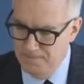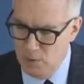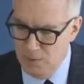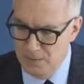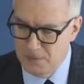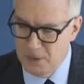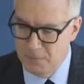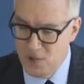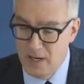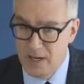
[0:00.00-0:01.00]
The Republican
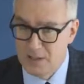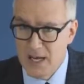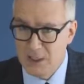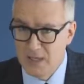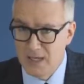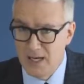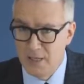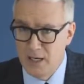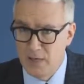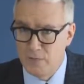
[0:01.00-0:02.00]
Party has actually
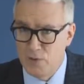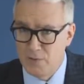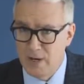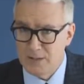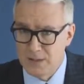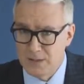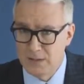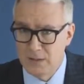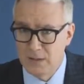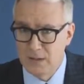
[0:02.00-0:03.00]
nominated for president
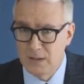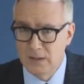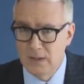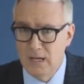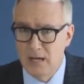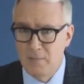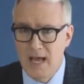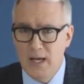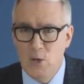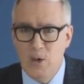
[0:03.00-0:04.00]
a
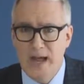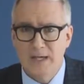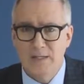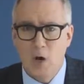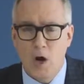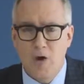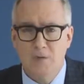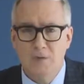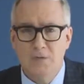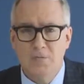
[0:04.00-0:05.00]
man who has
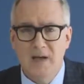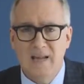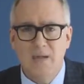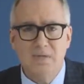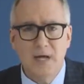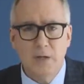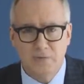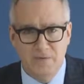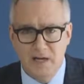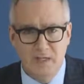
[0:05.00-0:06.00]
offered to pay the
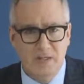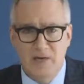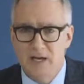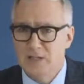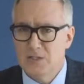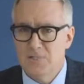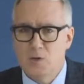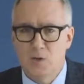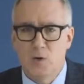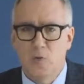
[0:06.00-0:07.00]
legal fees of any
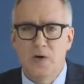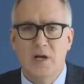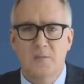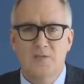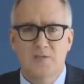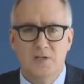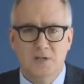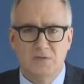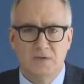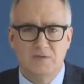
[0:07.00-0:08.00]
supporter who becomes
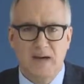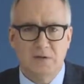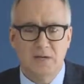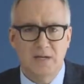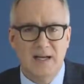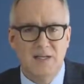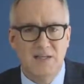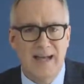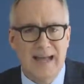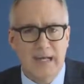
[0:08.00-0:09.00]
physically violent
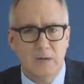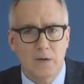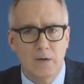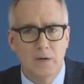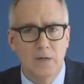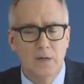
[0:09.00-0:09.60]
against a heckler,